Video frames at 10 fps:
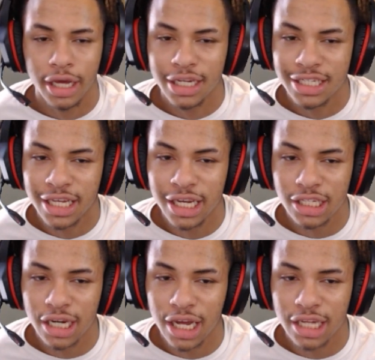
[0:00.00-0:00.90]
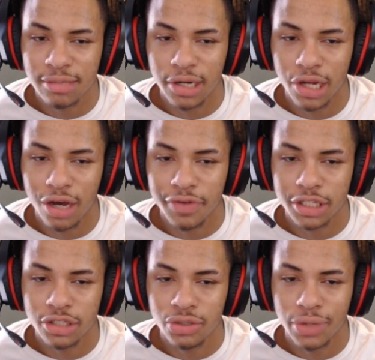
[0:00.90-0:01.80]
These kids could have got some money off of
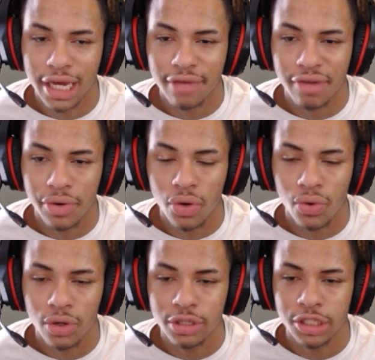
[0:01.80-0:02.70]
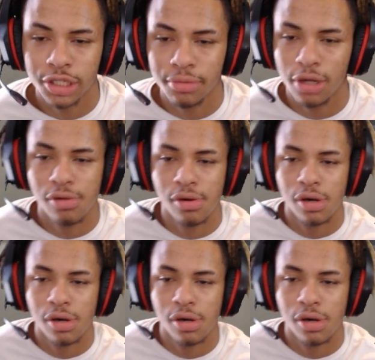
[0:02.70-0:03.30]
this too, like if they're recording shit, bro.